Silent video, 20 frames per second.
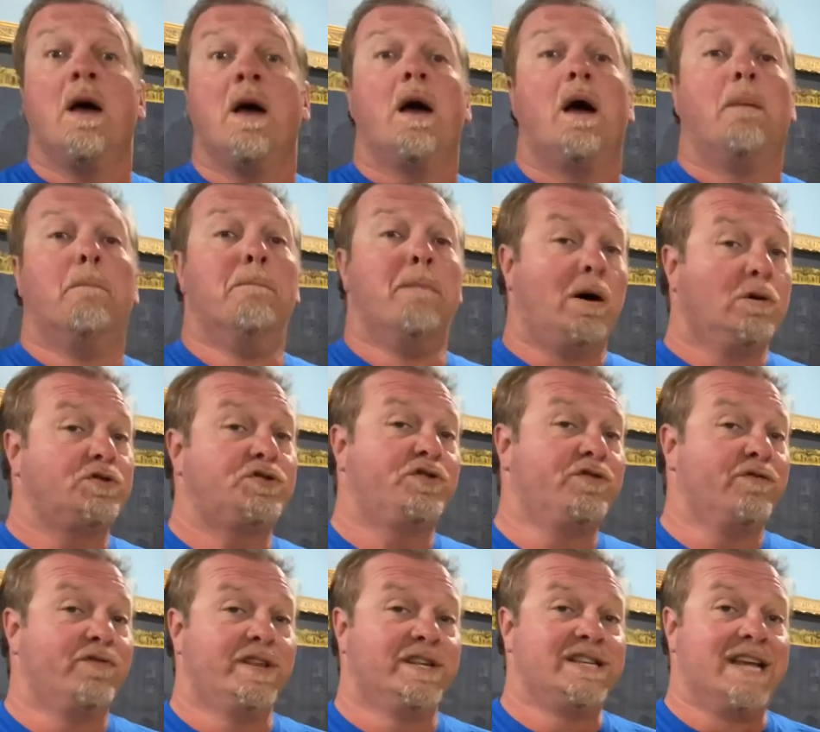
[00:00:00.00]
Most
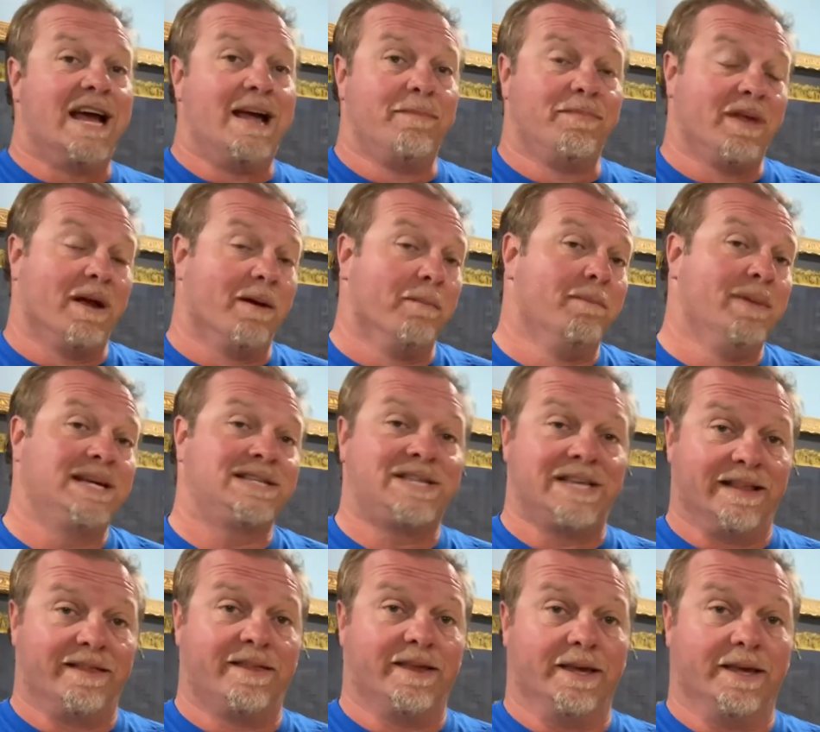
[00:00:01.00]
of the time they're
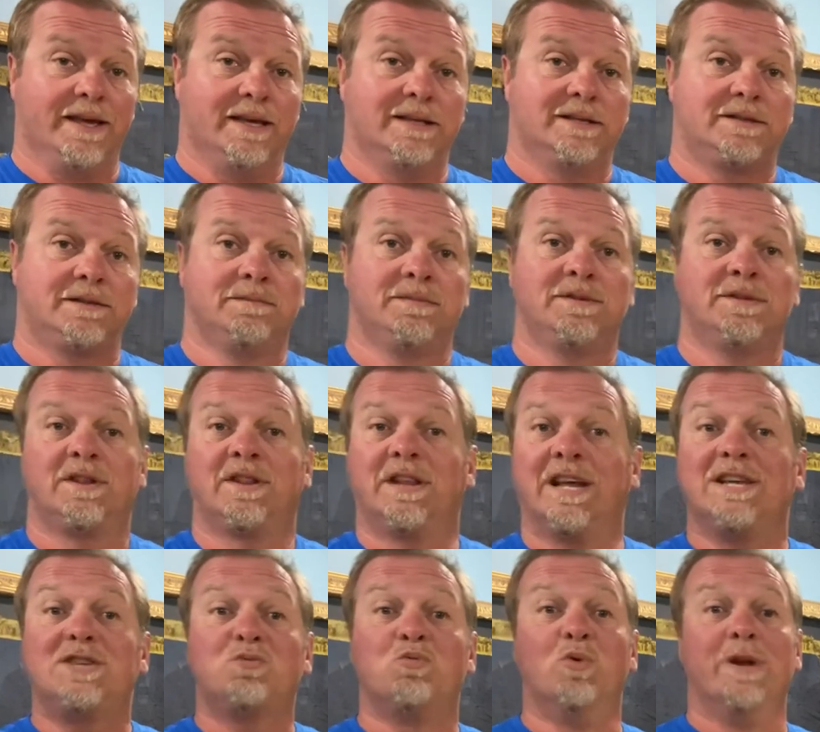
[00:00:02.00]
missing things.
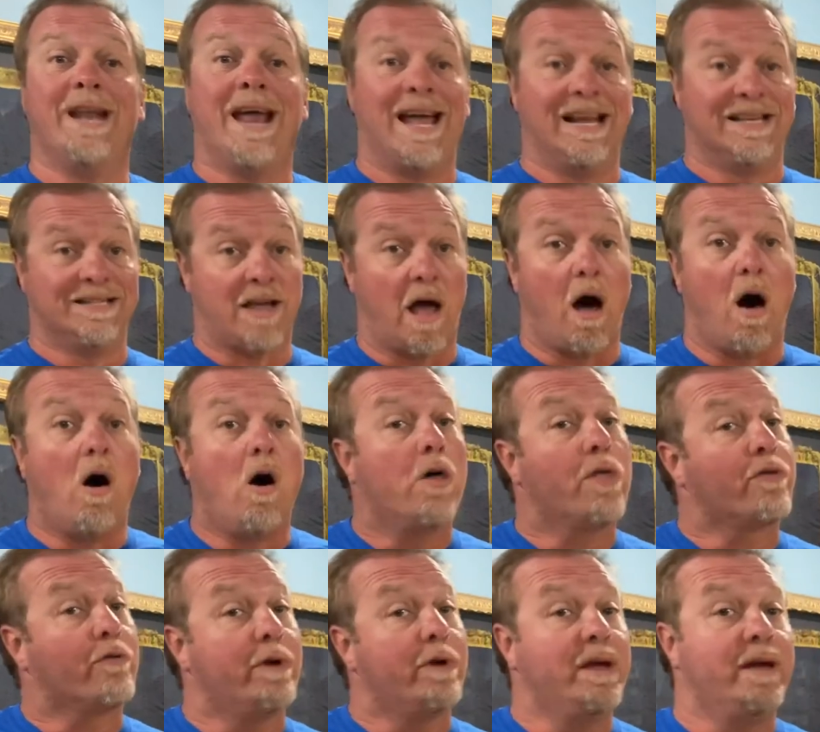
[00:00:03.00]
This one has all
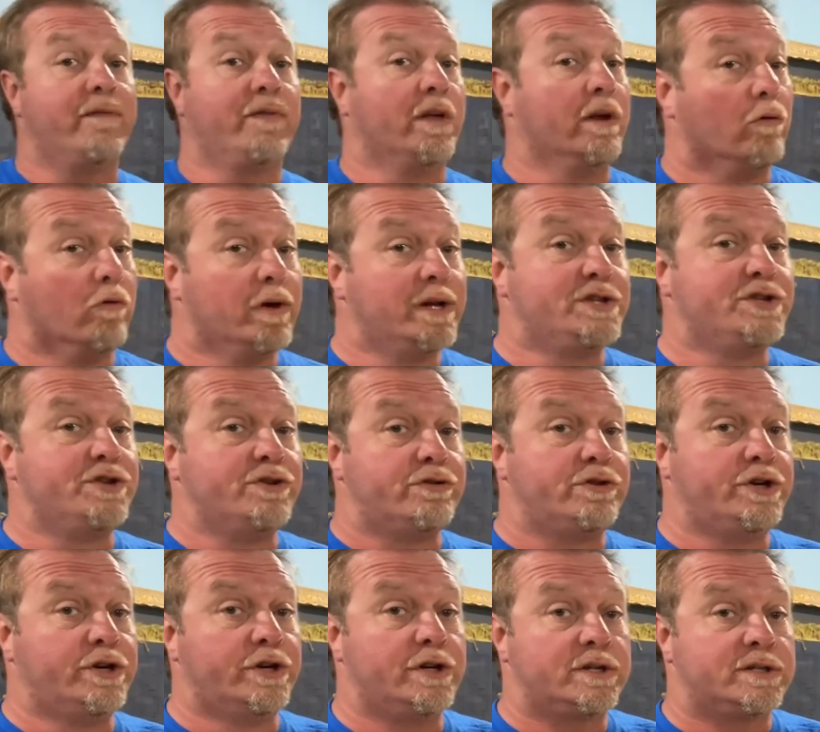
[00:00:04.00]
three of the original
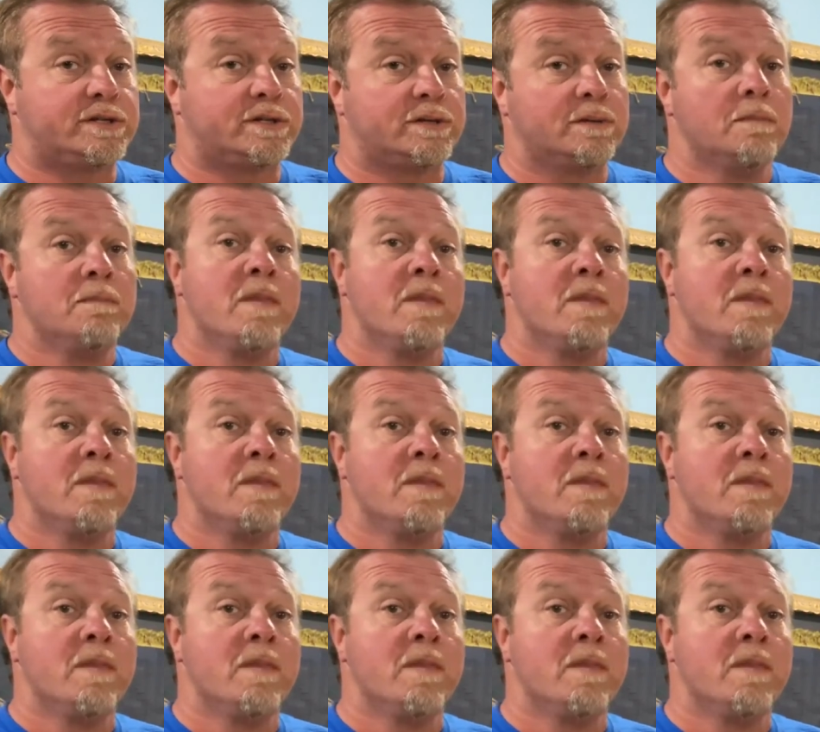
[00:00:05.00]
hooks.